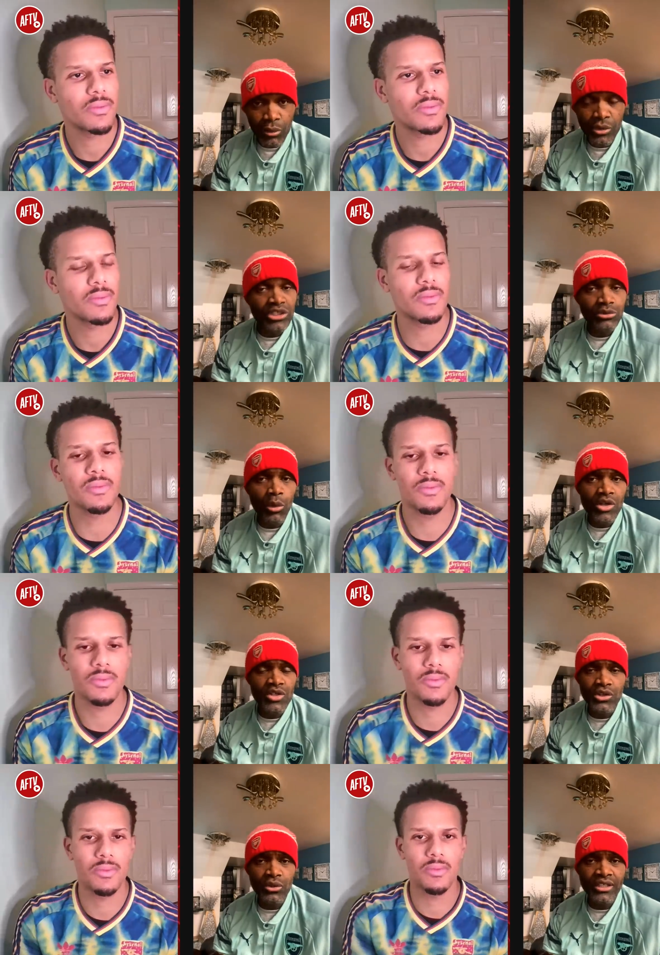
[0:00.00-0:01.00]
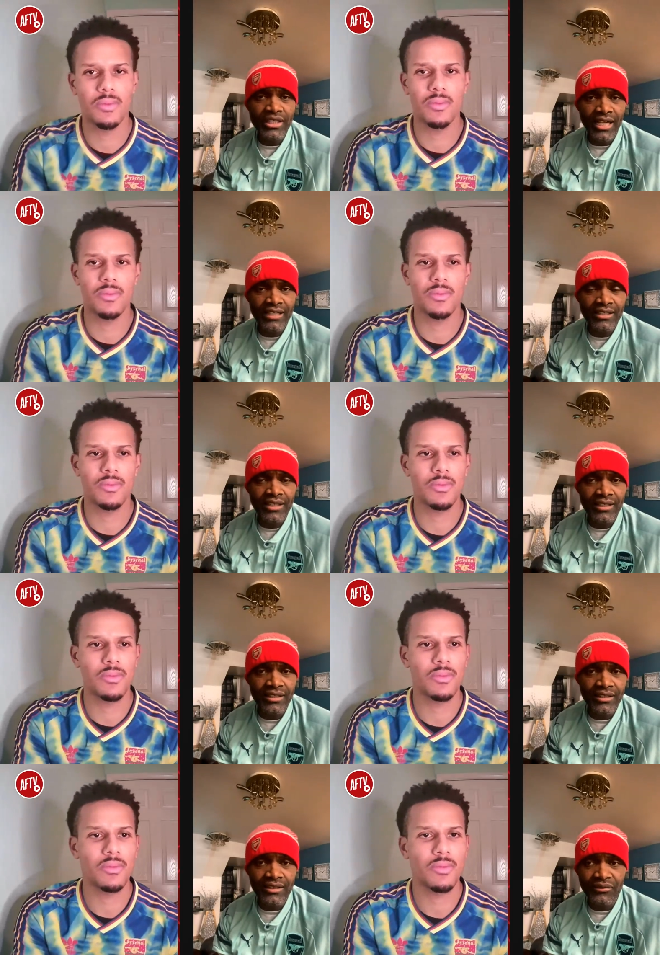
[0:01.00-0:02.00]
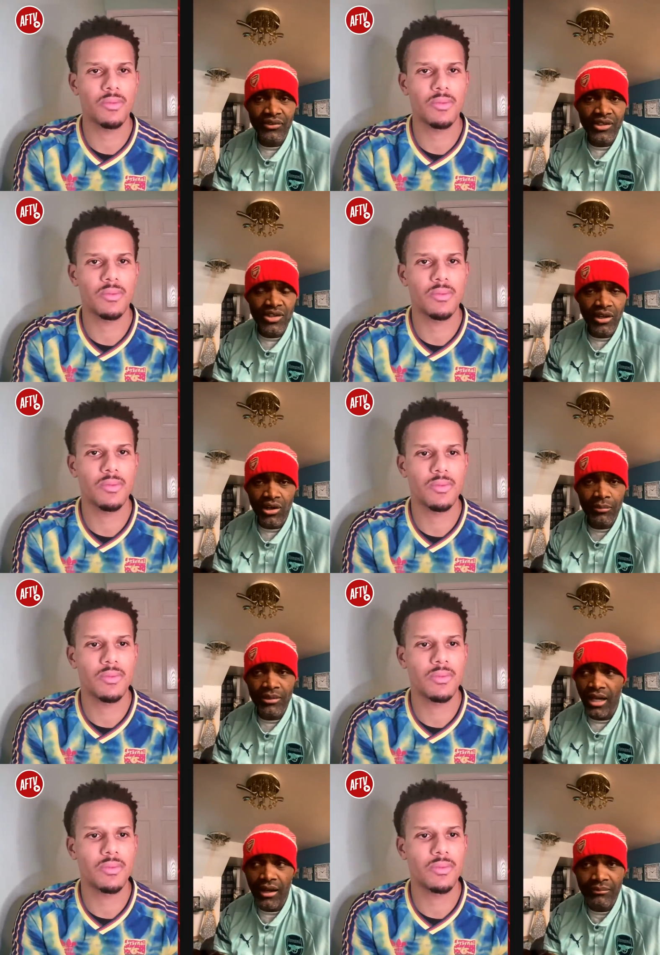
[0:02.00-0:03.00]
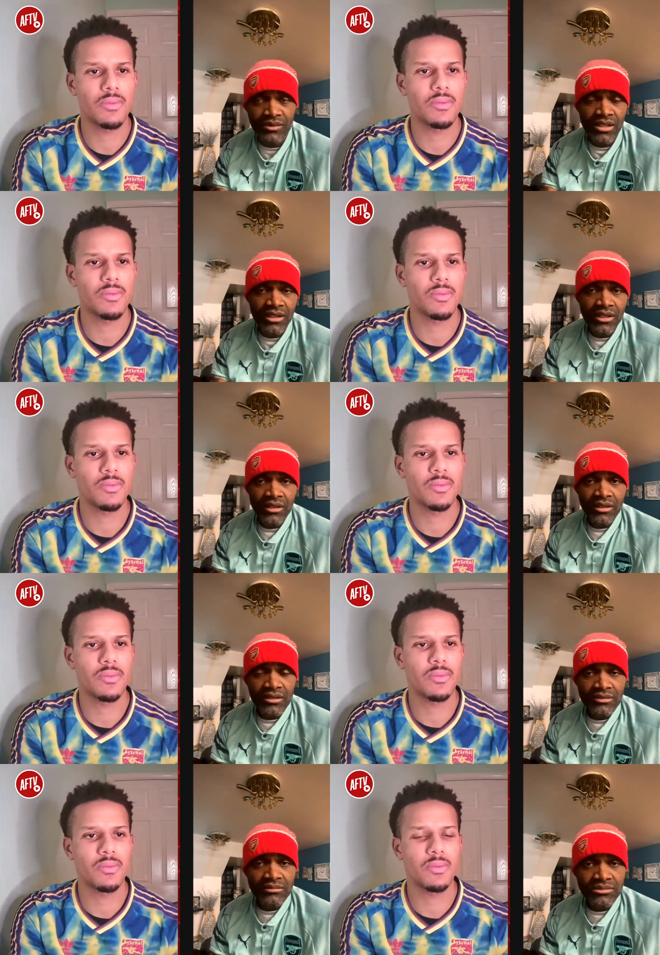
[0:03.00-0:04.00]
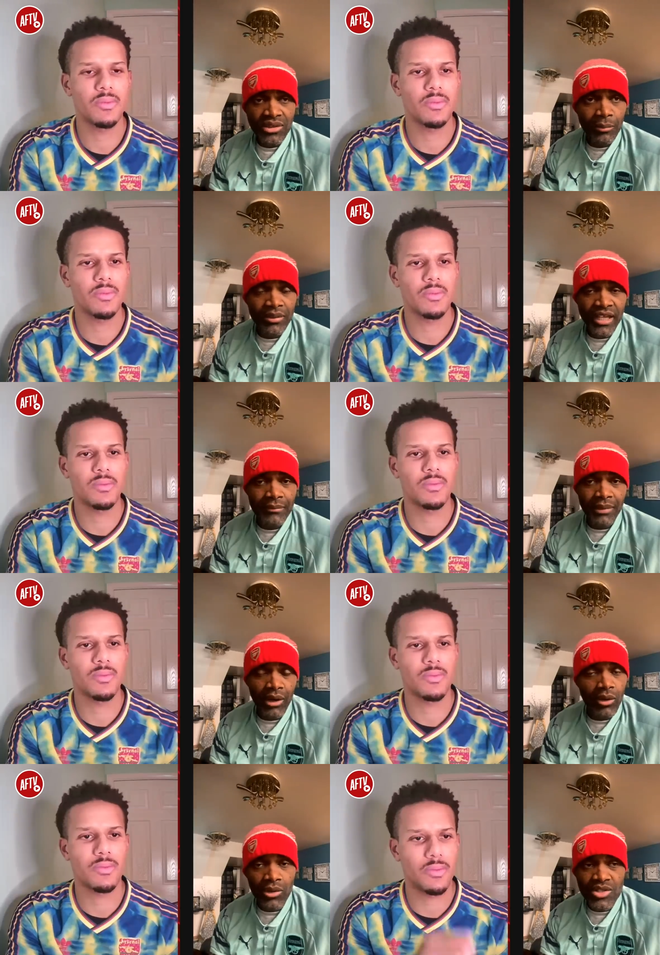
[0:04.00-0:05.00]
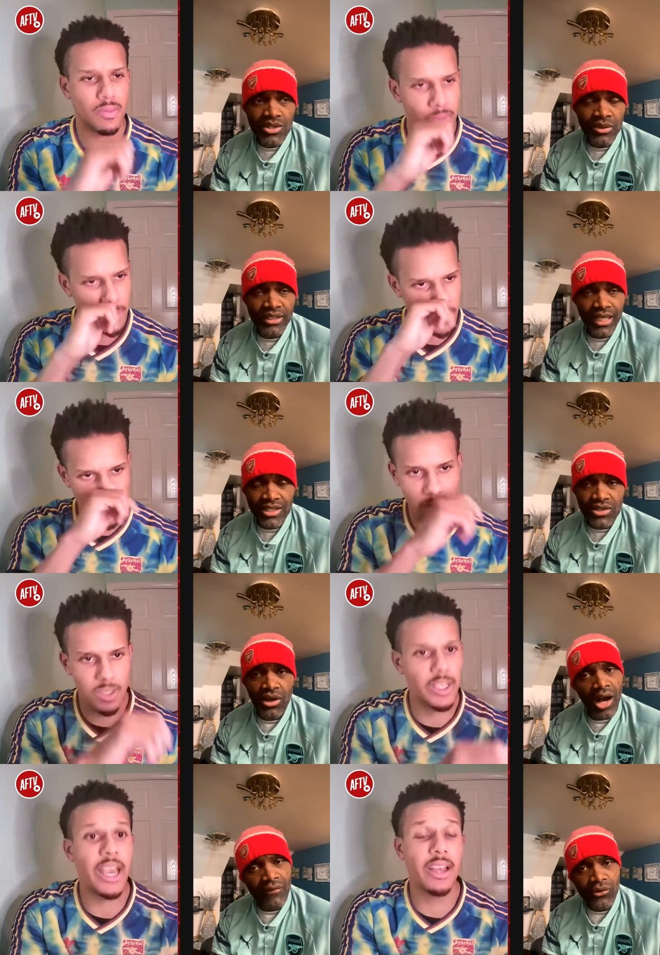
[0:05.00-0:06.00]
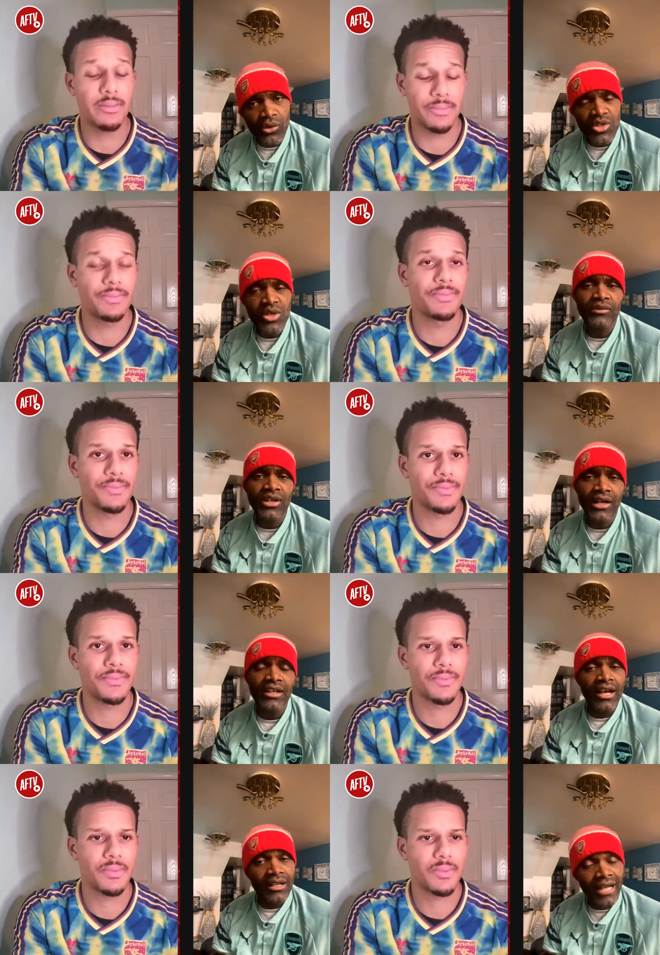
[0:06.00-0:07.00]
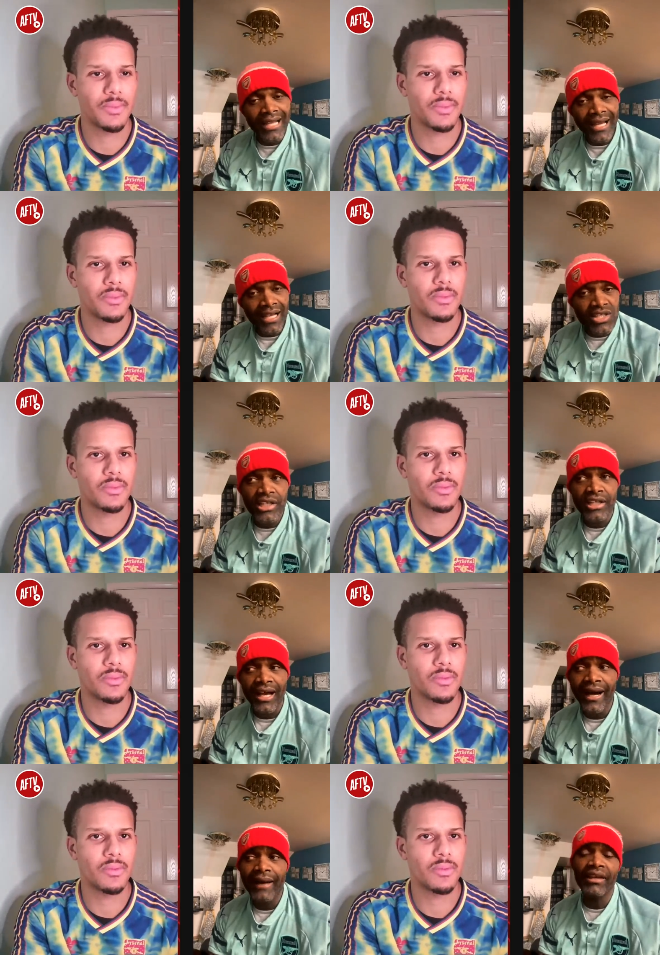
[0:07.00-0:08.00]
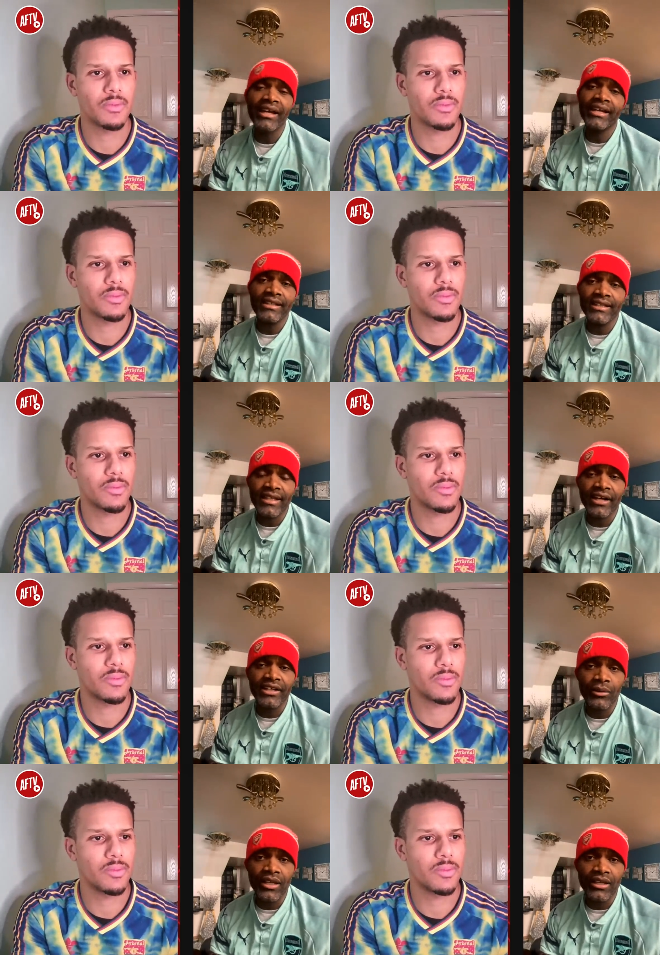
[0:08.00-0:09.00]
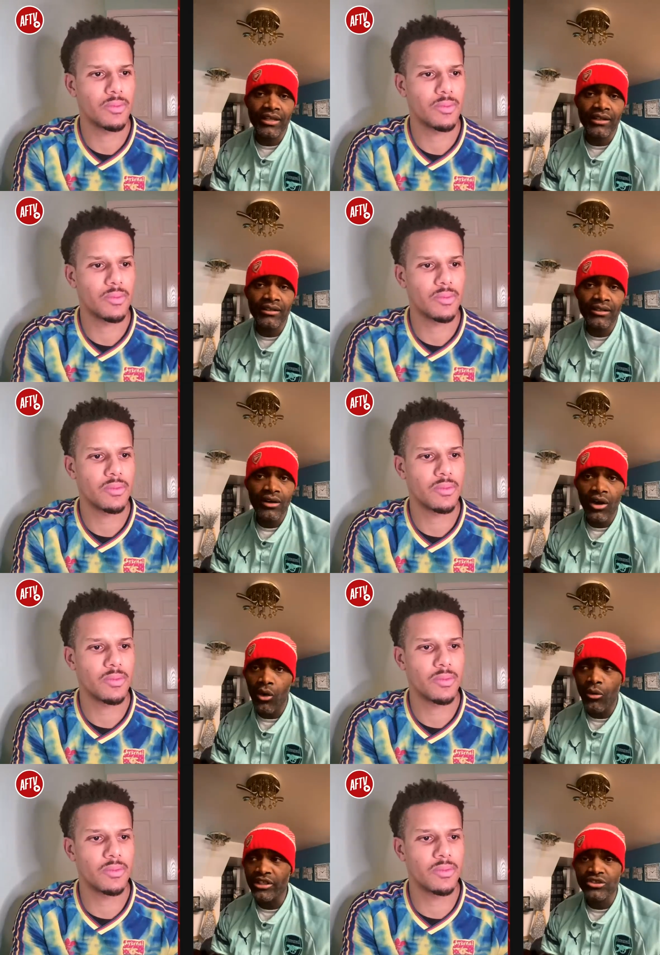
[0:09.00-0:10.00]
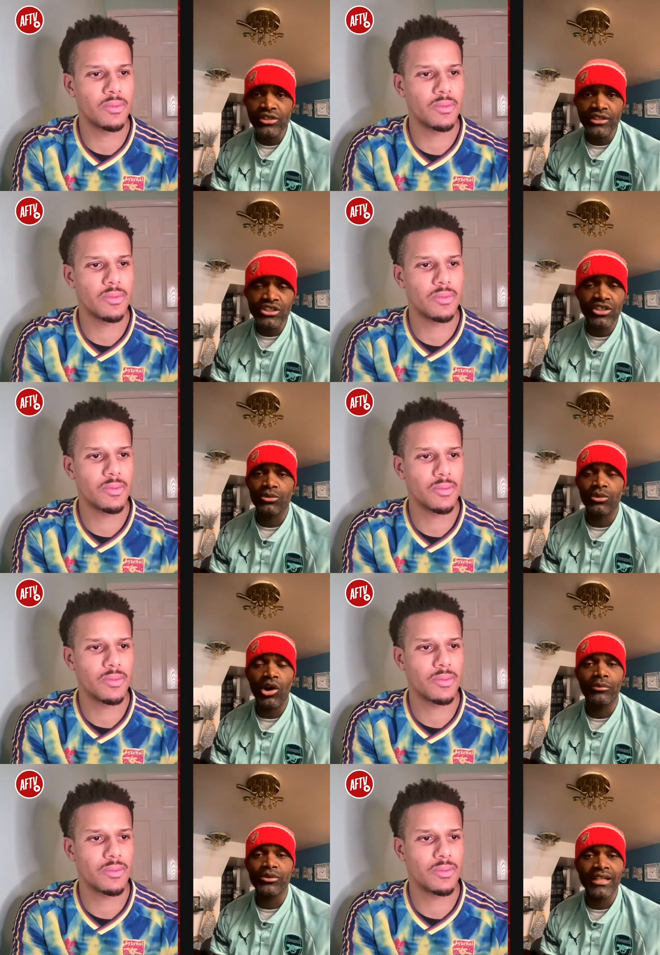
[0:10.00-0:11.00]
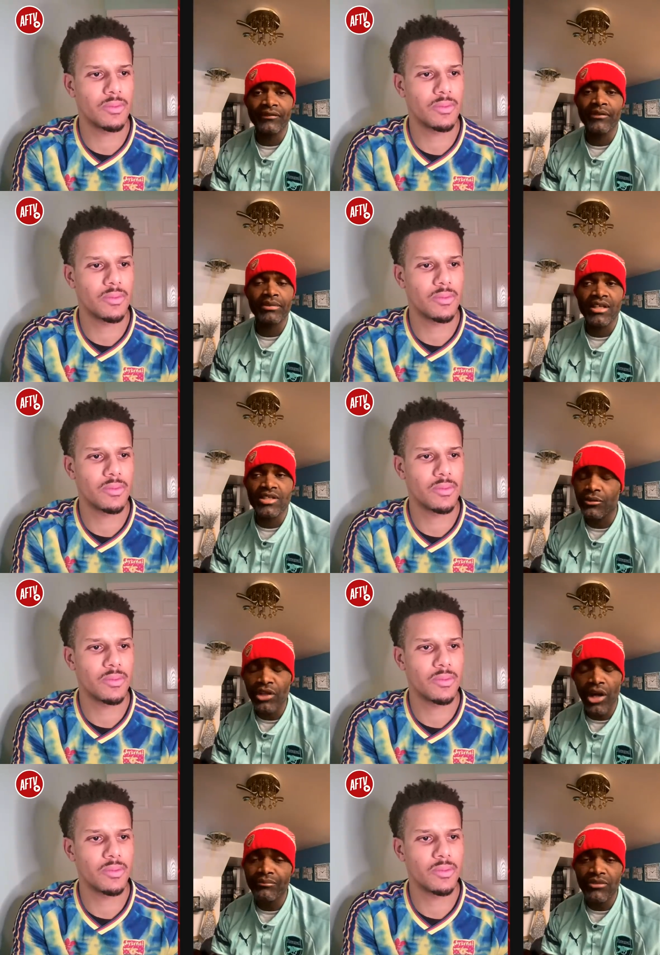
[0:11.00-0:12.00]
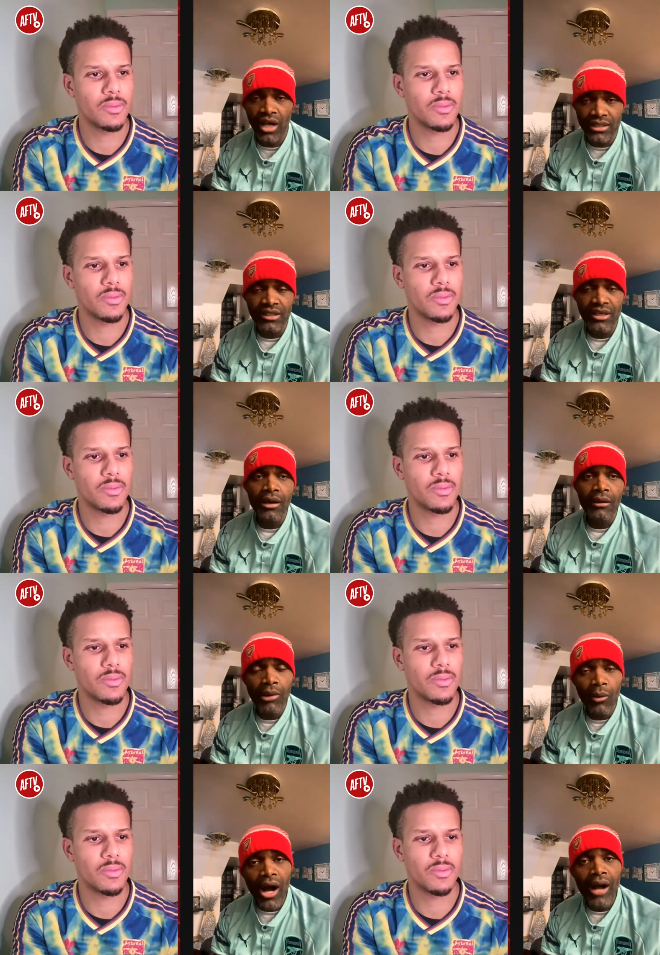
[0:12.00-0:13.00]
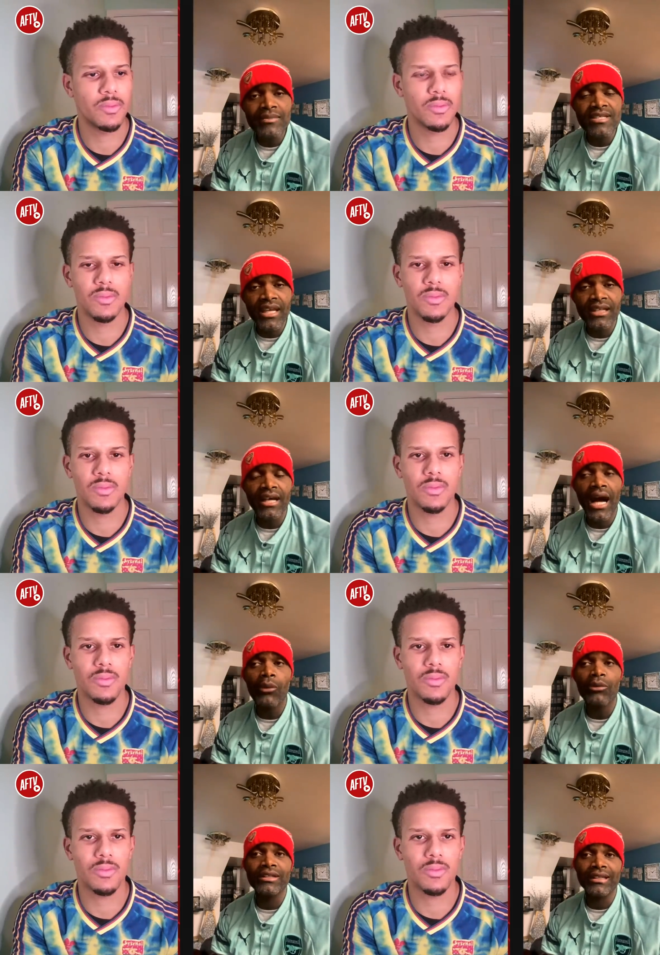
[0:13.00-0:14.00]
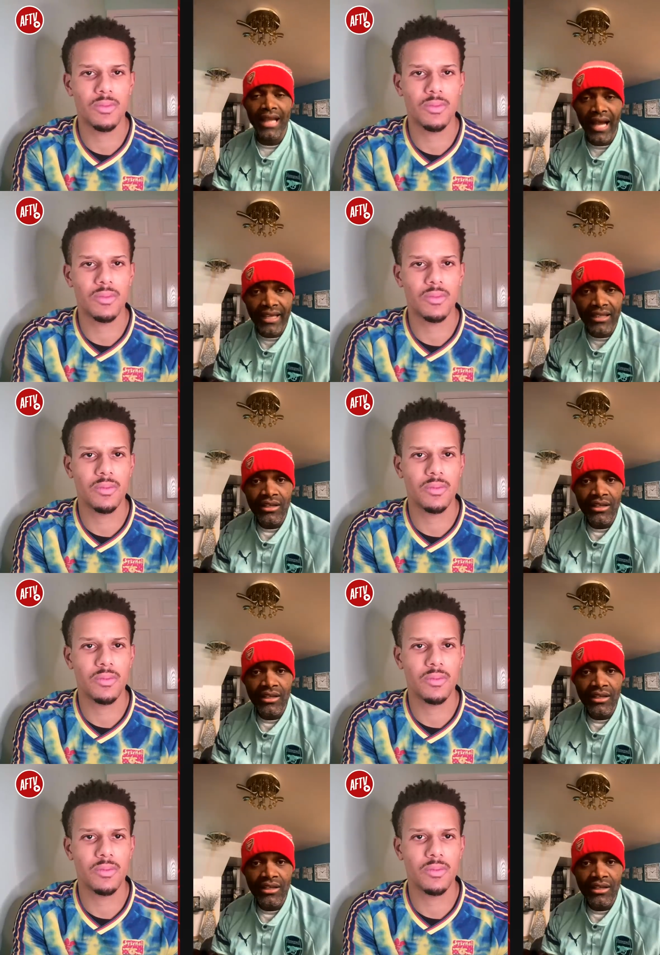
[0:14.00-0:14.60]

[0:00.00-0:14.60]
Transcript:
Speaker 1: which we hmm. wasn't mm. doing that in, in in the first couple um couple game back. We wasn't doing that. So of course, African, uh, like I said, I'm not getting carried away here. Oh, Winter mm mm-hmm. the chart were up to 11 place now. No, I'm not. But what I'm saying, I would like